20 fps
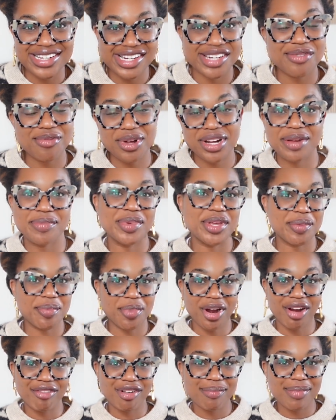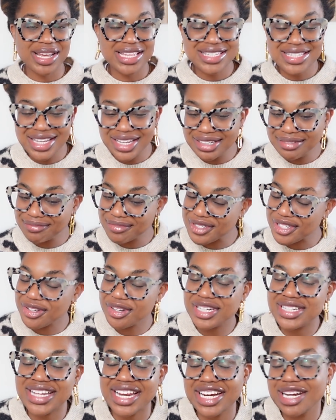didn't want to be apart from my son. So I
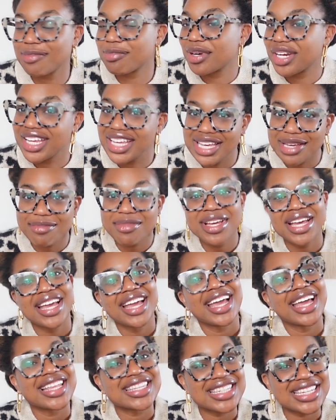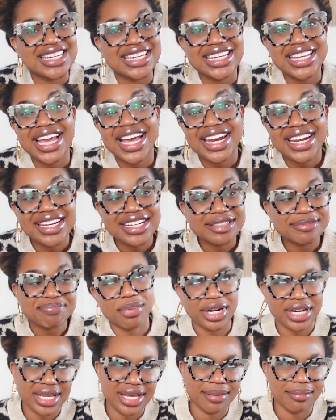decided to bring him to Indiana,
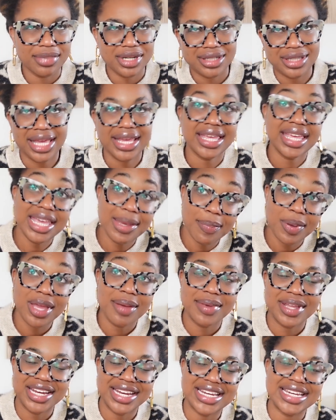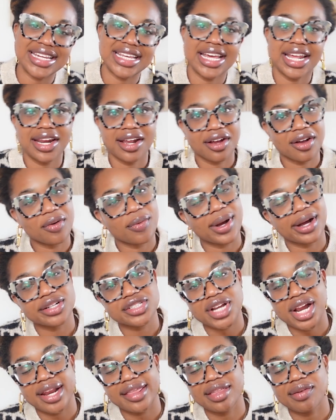keep him in Indiana while
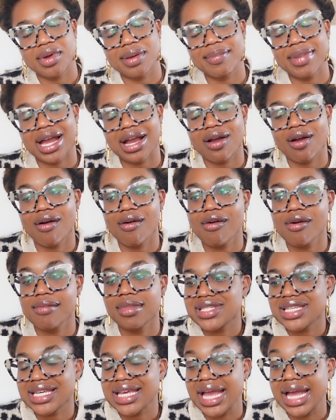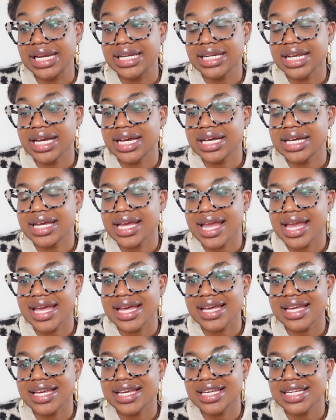Jonathan went back home to Kenya.
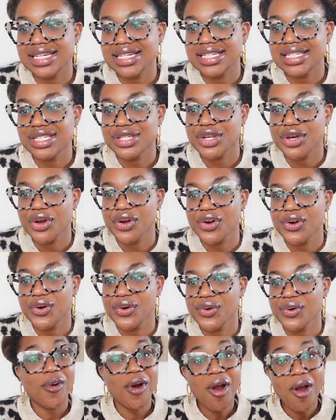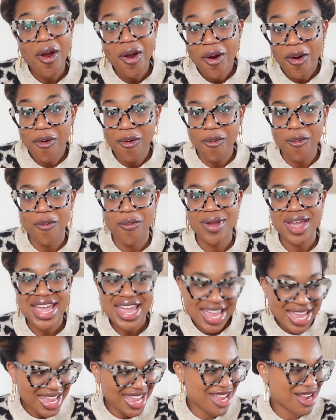And so,
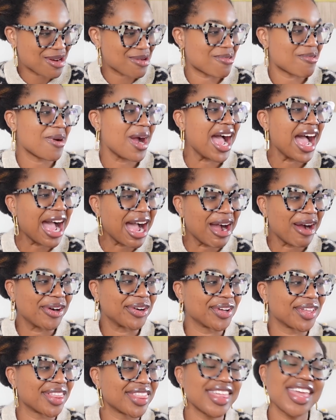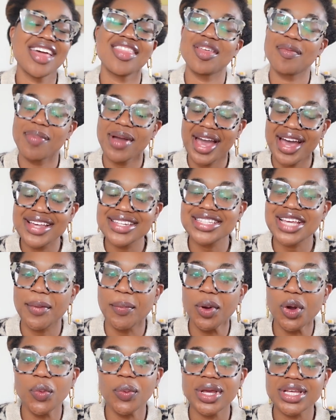wow. Yeah, the past
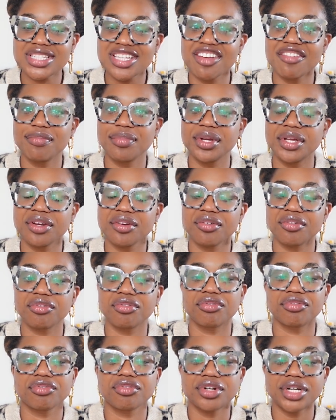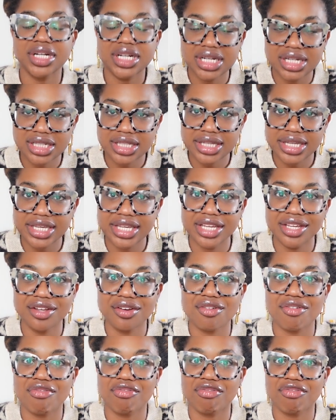couple of weeks have been really